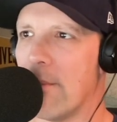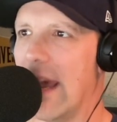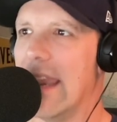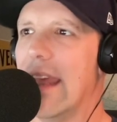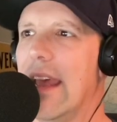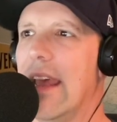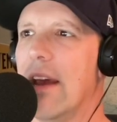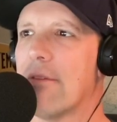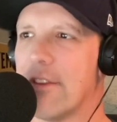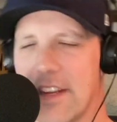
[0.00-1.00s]
But
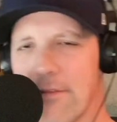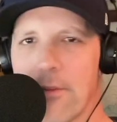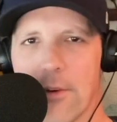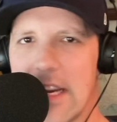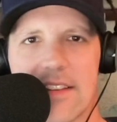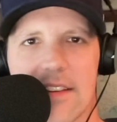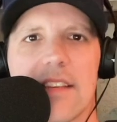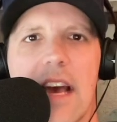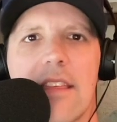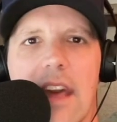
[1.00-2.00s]
for different
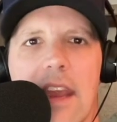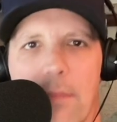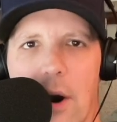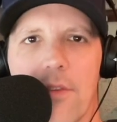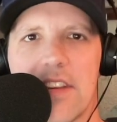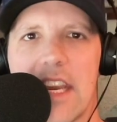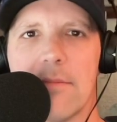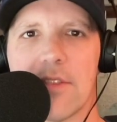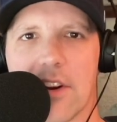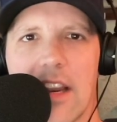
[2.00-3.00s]
reasons, I think both
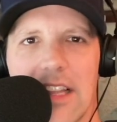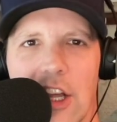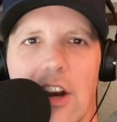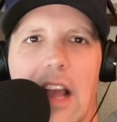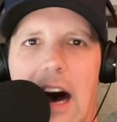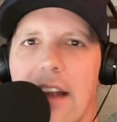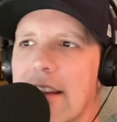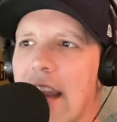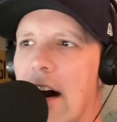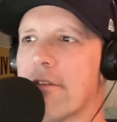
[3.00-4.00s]
teams are going to look
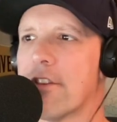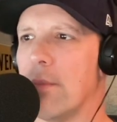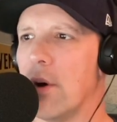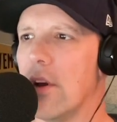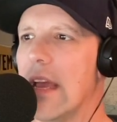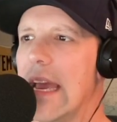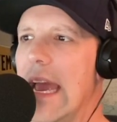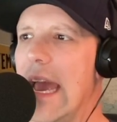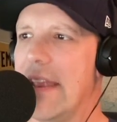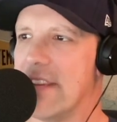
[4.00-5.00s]
uncomfortable
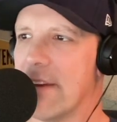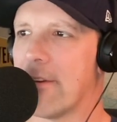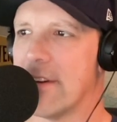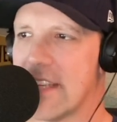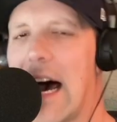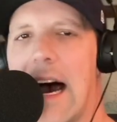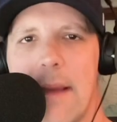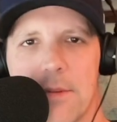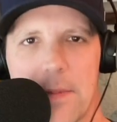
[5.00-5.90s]
at different times.